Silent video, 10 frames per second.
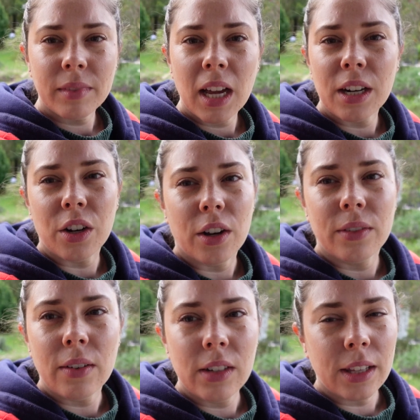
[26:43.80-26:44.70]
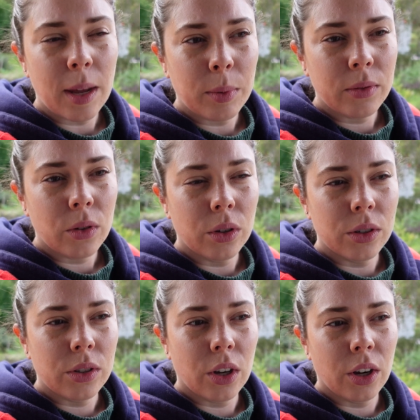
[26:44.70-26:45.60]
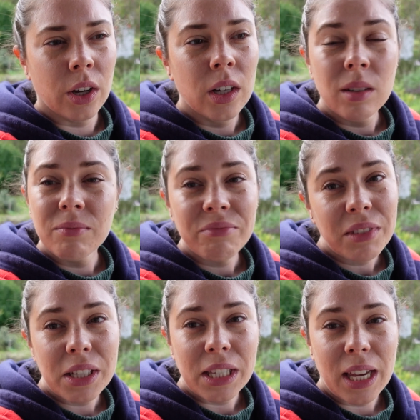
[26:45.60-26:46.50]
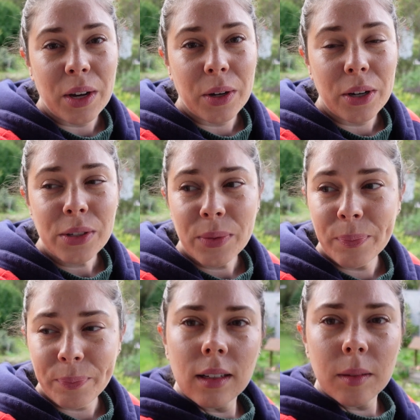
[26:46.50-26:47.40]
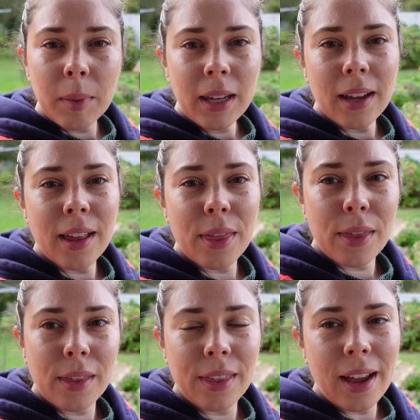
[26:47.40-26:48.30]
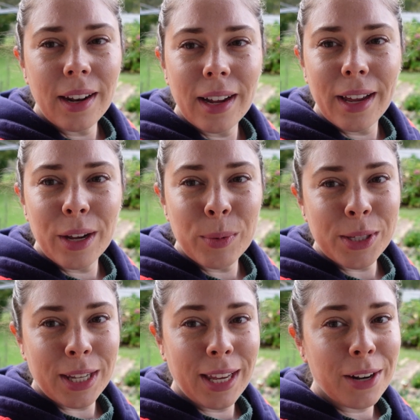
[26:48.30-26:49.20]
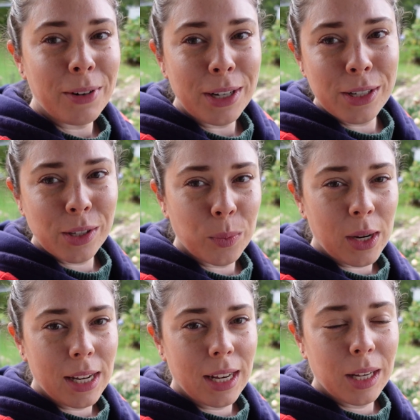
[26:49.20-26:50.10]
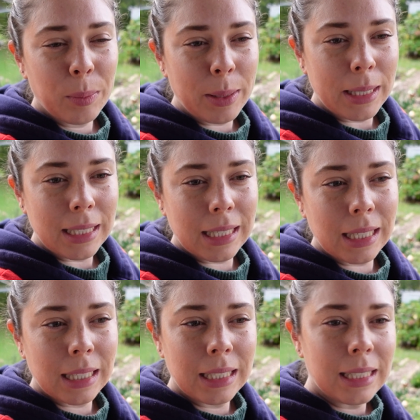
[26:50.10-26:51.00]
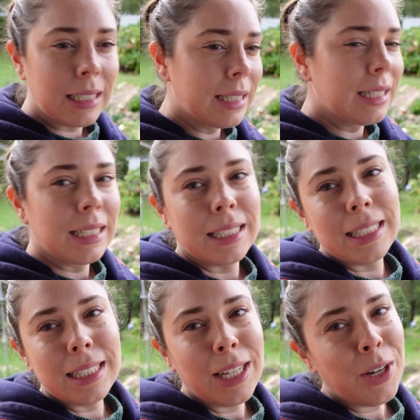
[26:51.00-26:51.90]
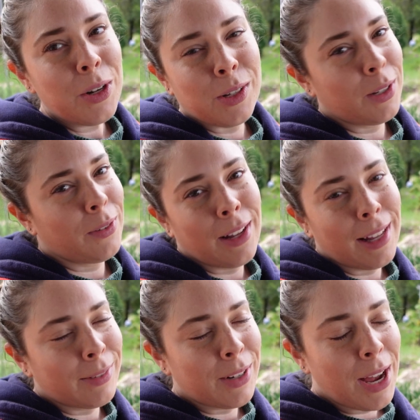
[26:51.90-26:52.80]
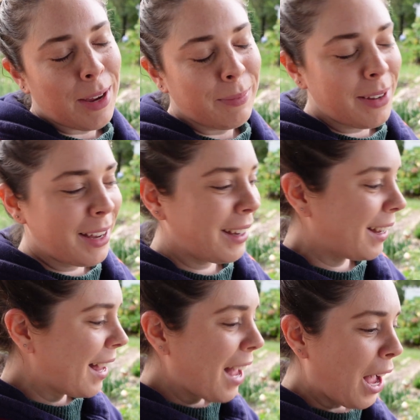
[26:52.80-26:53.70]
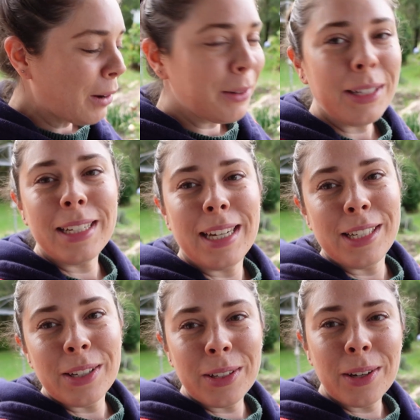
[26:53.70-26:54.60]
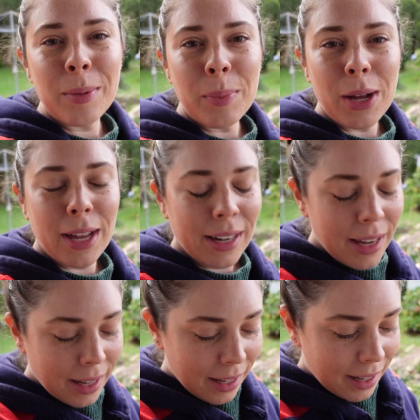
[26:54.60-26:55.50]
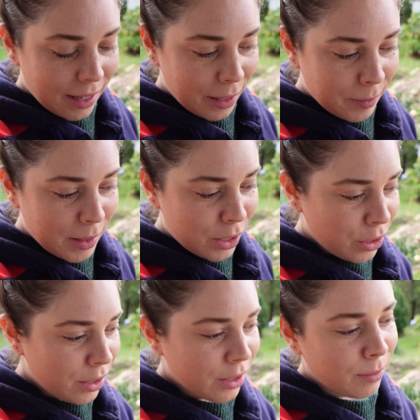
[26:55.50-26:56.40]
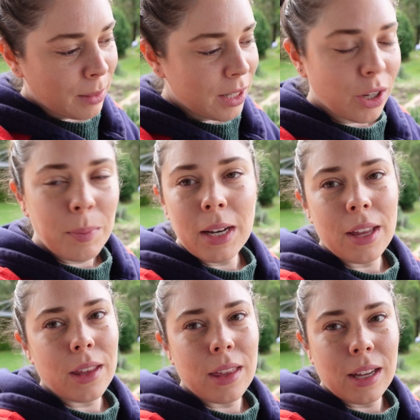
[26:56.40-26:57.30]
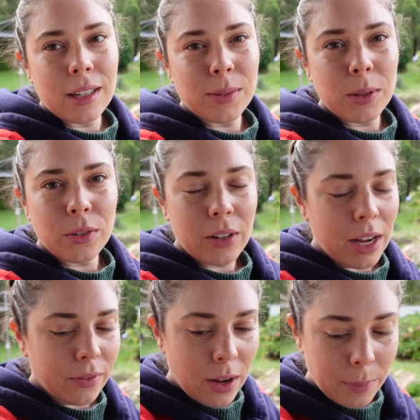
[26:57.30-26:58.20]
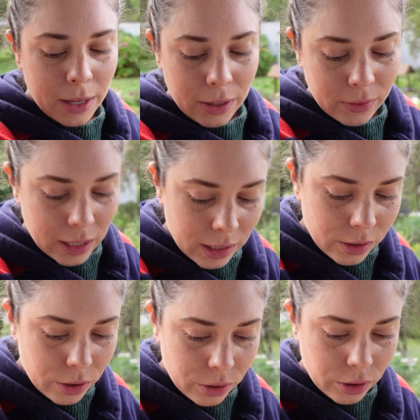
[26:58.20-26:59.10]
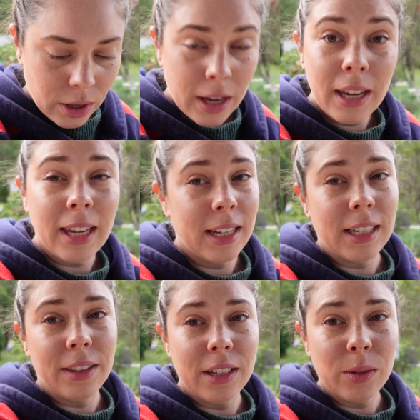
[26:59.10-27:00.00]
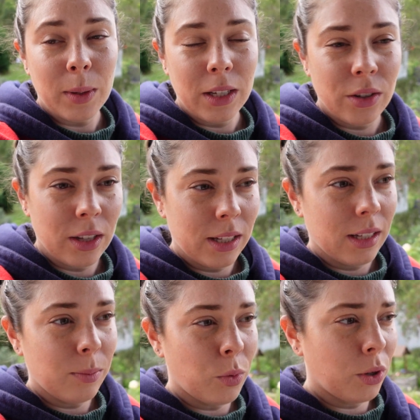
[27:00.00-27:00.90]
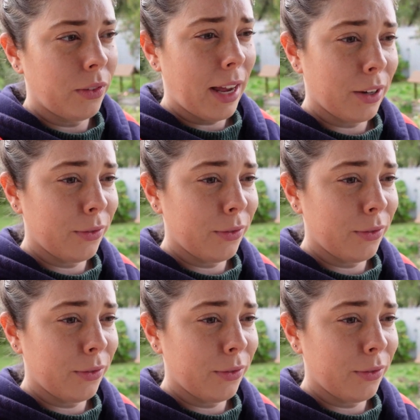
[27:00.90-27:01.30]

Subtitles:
I don't know, I've never done that before, so I'll see how it goes. But yeah, other than that, I was going to get around to some weeding, but who knows if I'll have time. I really need to, but there's just been so many other things with the flower farm that I've needed to get done this week, so this is more of like a